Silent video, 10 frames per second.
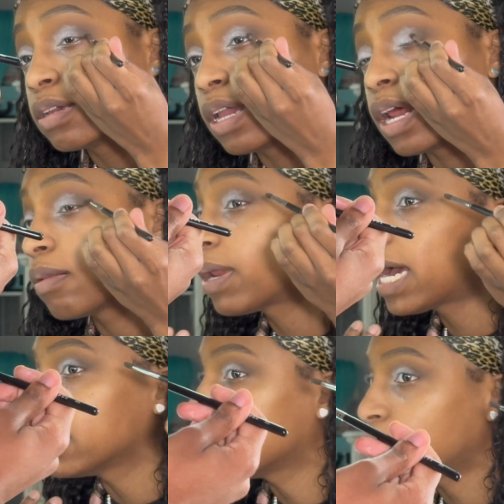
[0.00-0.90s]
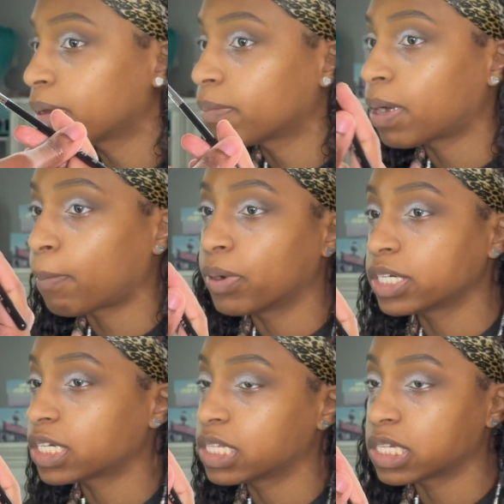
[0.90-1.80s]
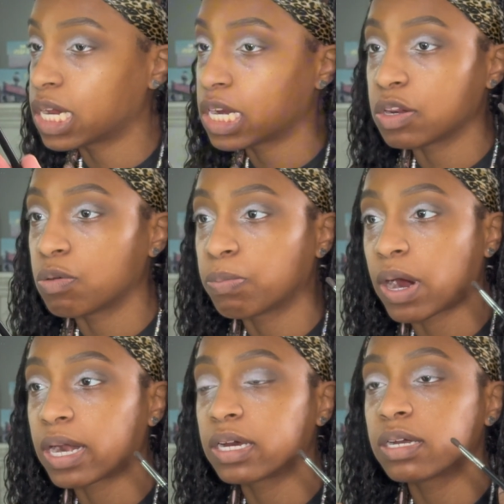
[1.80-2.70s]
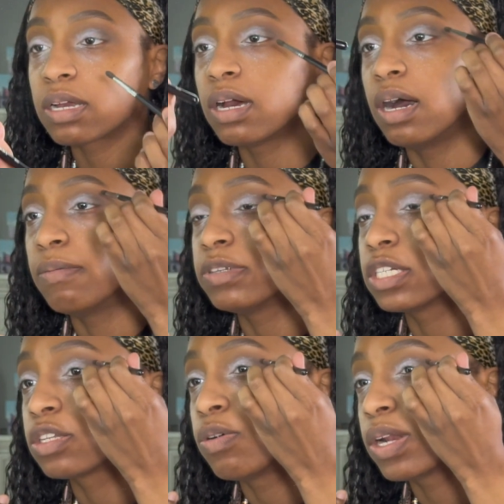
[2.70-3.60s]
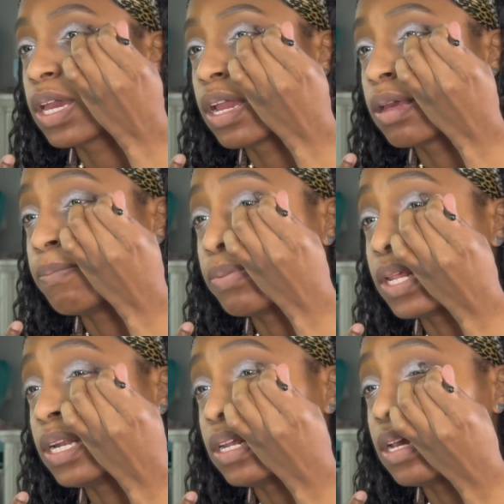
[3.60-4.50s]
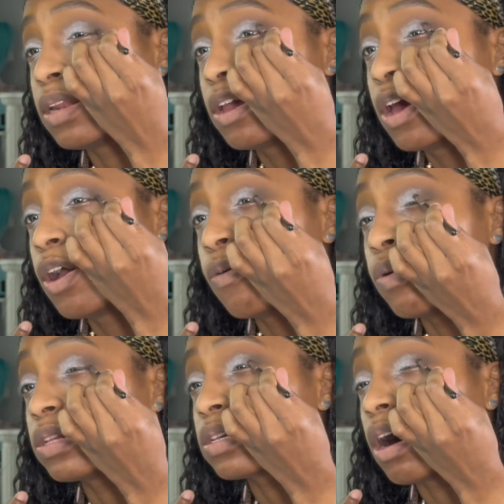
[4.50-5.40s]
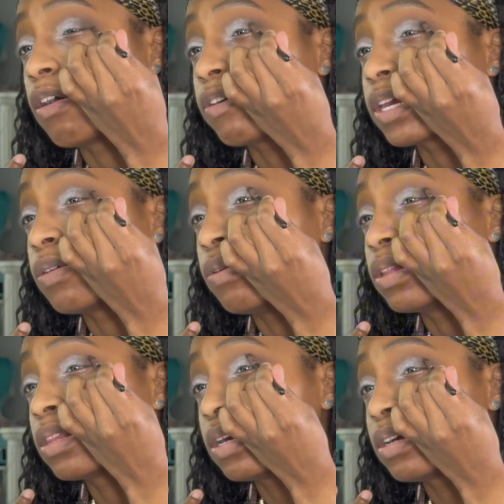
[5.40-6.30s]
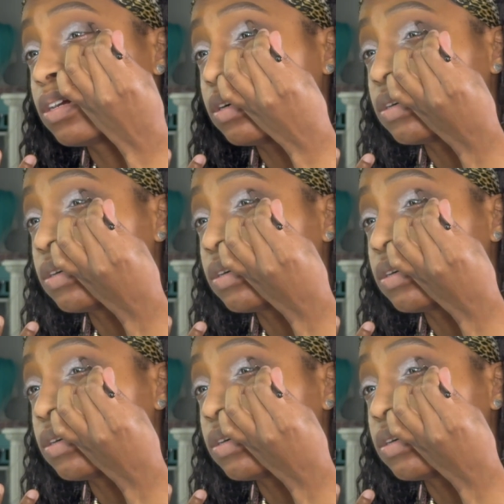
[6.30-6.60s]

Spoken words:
And I'm not dipping my brush into any new product. I'm just going ahead and blending what's already on here.